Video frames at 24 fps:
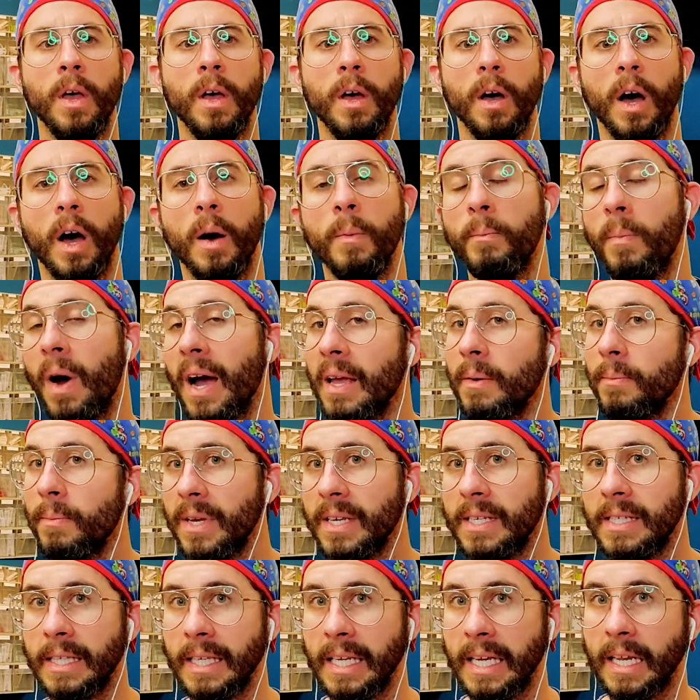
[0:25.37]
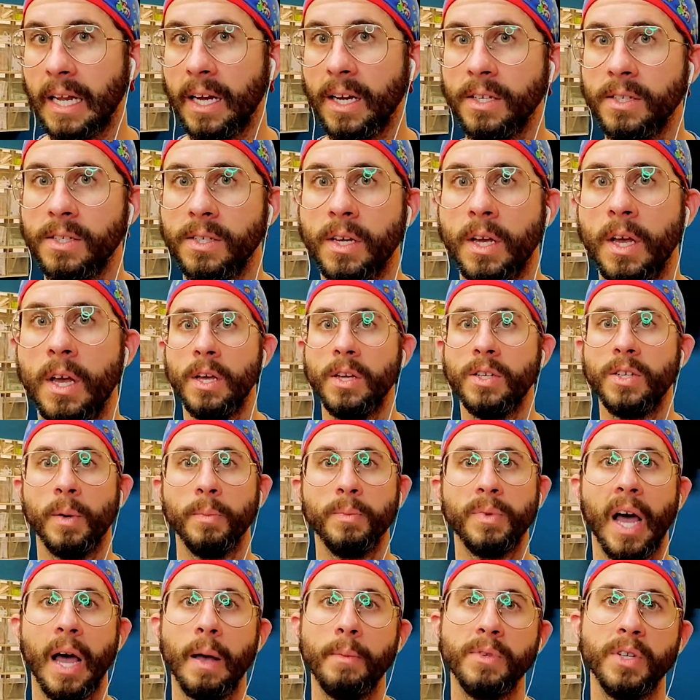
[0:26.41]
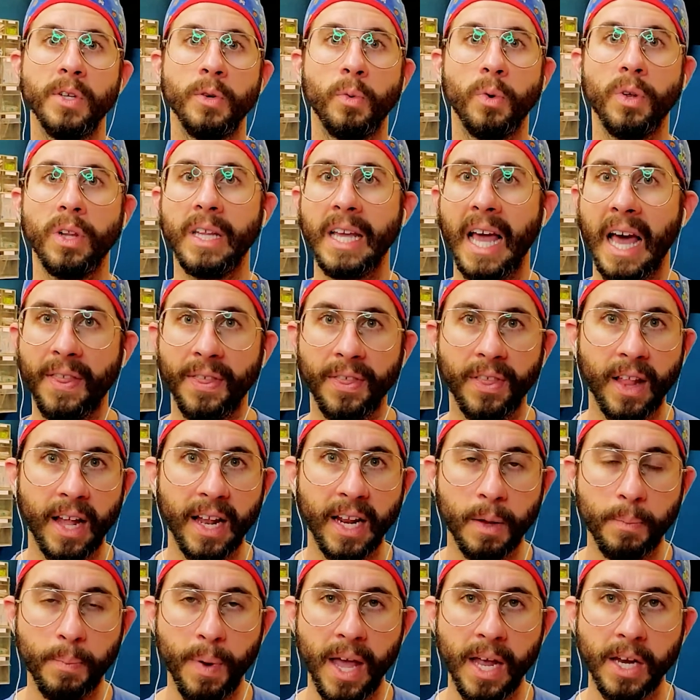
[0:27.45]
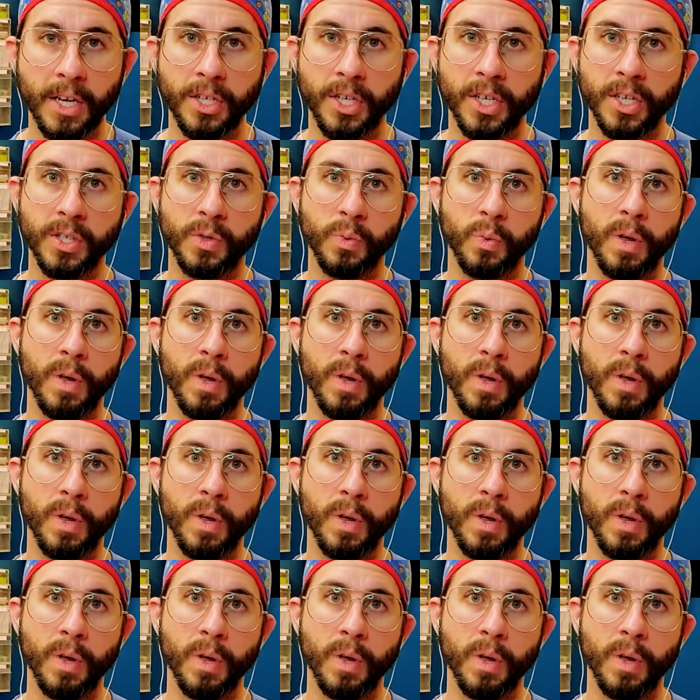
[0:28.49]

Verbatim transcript: uh, might mislead us. Sometimes in really athletic patients,